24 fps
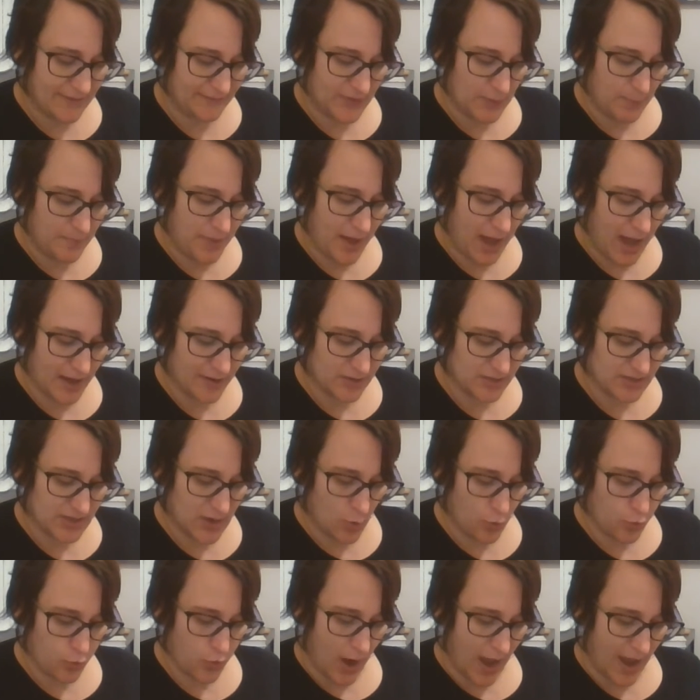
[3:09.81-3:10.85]
if the Potters
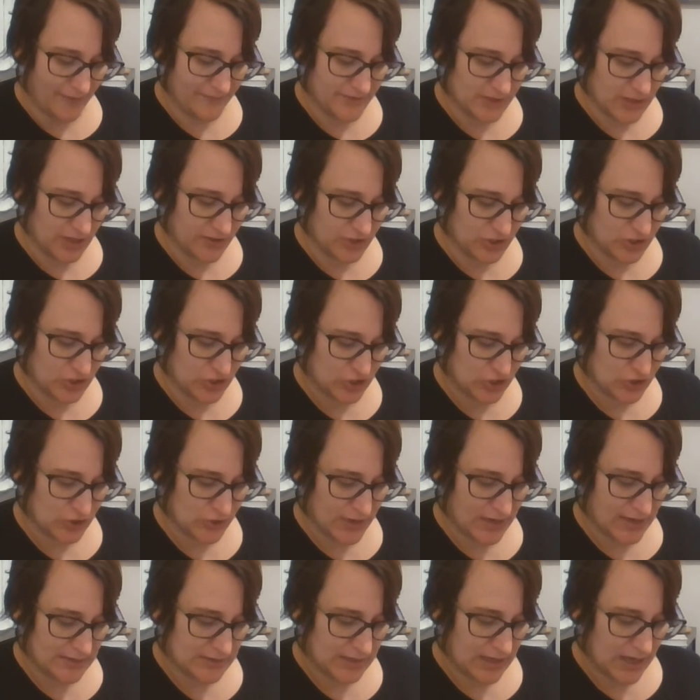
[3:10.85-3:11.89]
arrived on the
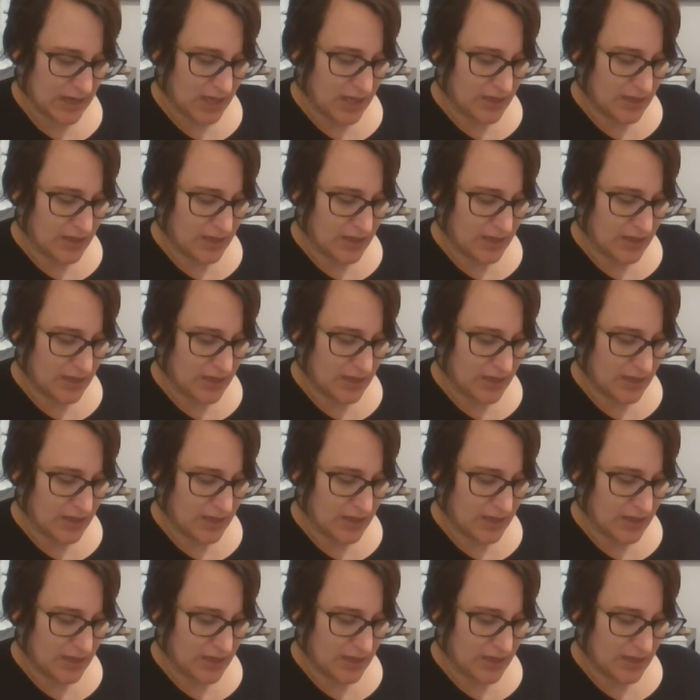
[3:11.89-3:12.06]
street.